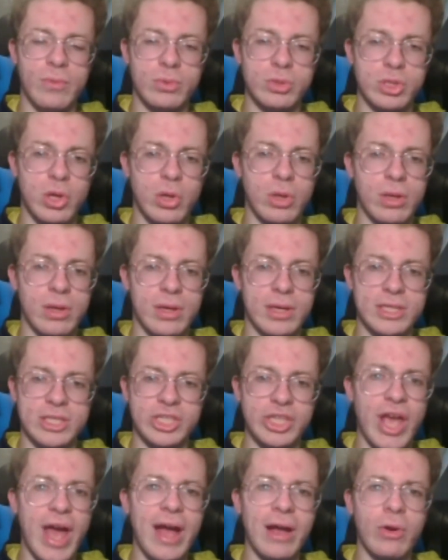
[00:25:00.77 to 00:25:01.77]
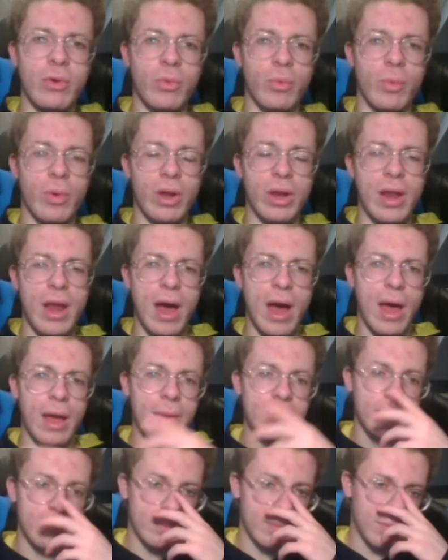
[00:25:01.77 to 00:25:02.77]
was on a jack or whatnot
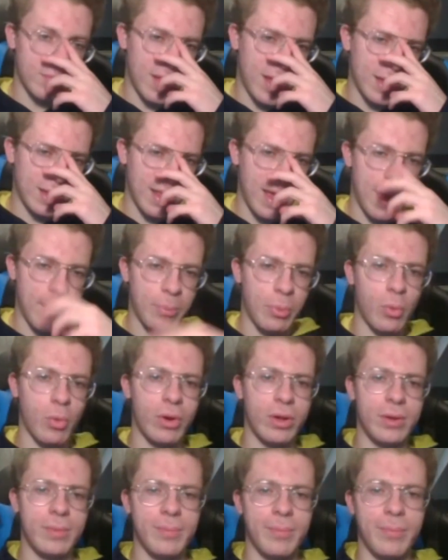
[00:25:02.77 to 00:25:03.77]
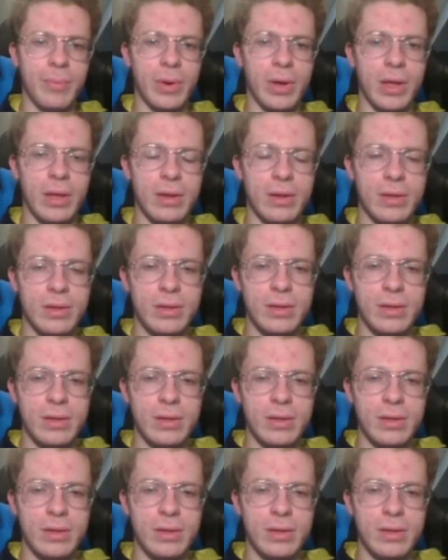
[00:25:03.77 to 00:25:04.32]
at that point, but